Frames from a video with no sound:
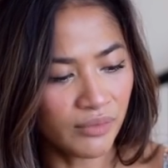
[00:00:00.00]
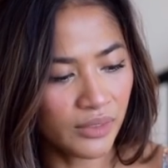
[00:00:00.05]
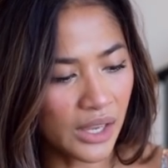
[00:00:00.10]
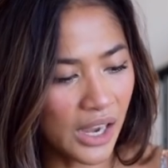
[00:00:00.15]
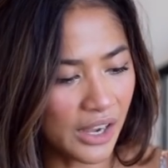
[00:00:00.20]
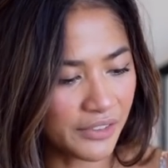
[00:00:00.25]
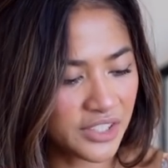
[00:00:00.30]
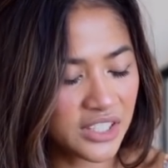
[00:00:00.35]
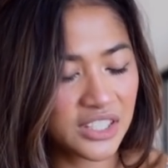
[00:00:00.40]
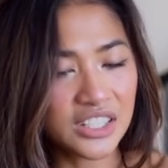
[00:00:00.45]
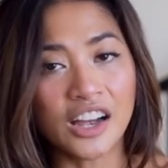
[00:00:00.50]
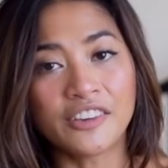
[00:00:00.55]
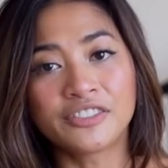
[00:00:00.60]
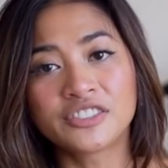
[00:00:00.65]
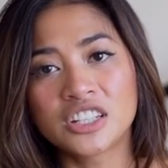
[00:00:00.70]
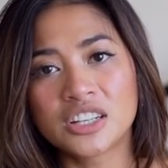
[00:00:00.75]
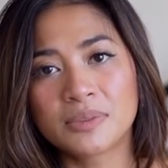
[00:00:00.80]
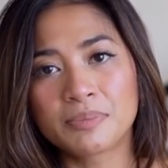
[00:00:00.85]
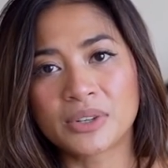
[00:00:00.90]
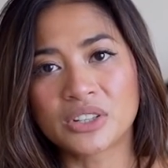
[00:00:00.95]
I've stuffed
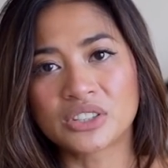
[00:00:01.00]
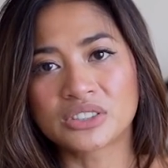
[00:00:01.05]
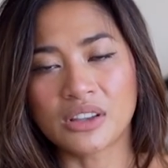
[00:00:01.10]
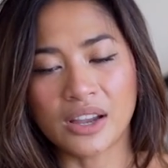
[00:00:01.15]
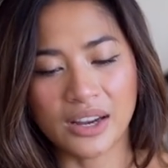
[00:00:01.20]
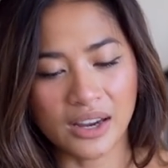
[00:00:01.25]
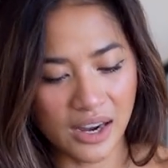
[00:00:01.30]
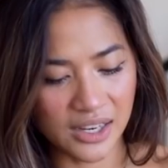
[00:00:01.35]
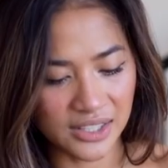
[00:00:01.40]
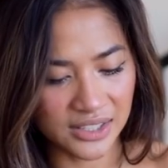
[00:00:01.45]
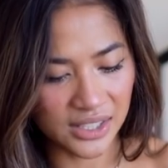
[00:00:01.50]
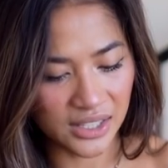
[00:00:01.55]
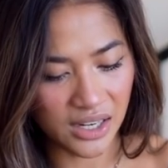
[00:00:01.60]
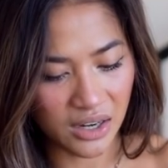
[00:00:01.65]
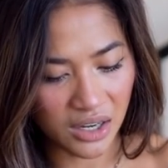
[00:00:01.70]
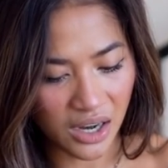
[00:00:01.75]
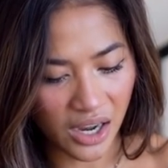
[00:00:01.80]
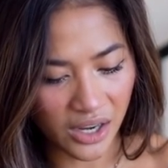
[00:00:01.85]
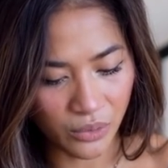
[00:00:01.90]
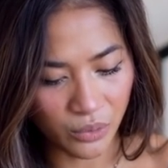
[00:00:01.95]
it because, like I said,
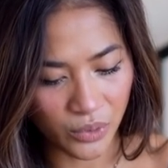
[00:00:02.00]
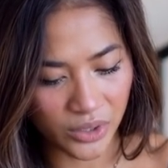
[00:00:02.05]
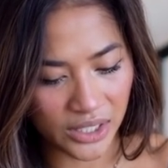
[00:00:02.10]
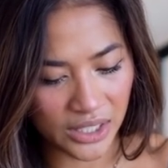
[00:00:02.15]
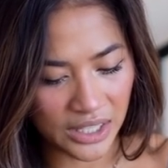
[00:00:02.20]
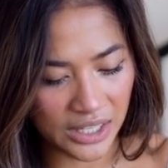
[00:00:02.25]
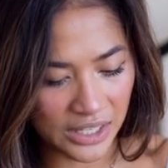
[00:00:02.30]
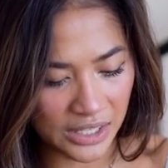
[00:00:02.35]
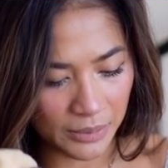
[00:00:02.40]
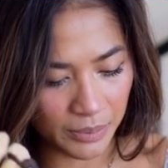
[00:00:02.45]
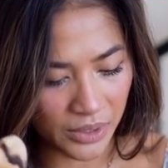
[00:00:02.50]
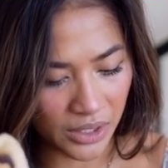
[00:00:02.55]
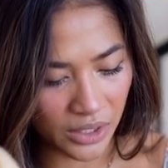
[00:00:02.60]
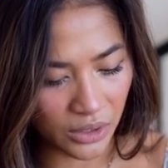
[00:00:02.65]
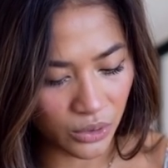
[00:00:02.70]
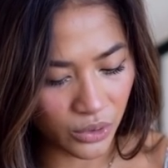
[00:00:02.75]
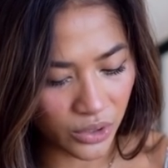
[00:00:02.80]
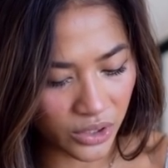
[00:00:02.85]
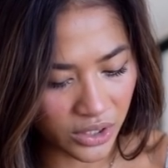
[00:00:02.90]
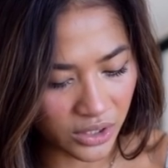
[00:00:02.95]
I kind of want to keep it in
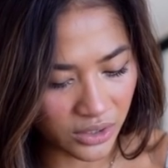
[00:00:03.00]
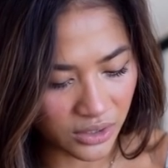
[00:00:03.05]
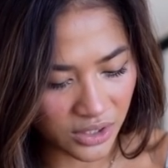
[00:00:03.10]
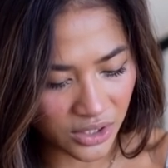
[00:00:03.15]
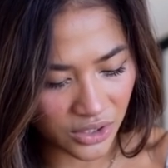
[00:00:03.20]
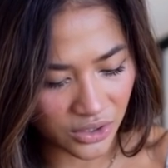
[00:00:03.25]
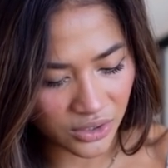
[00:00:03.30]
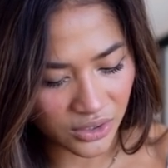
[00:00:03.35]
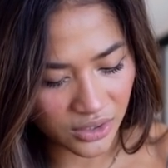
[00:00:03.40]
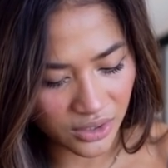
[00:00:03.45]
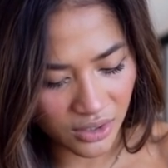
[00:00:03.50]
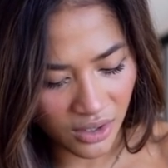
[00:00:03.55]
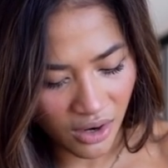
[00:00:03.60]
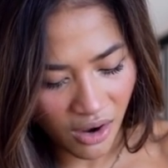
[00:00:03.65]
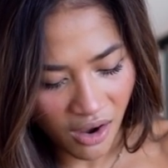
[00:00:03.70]
good condition.